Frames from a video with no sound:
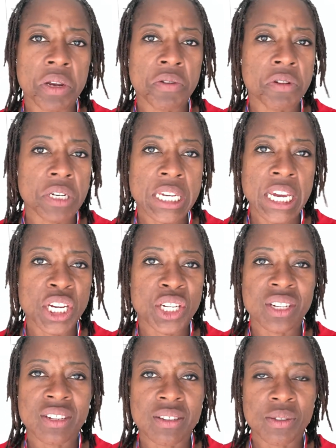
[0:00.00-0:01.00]

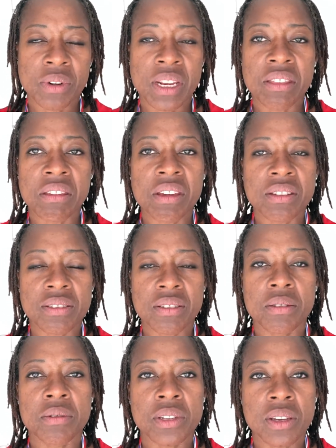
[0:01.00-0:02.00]
irritations or anything. So
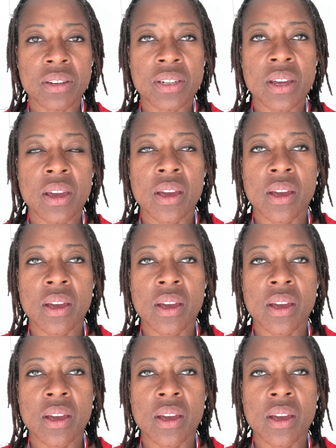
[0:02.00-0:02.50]
that was good.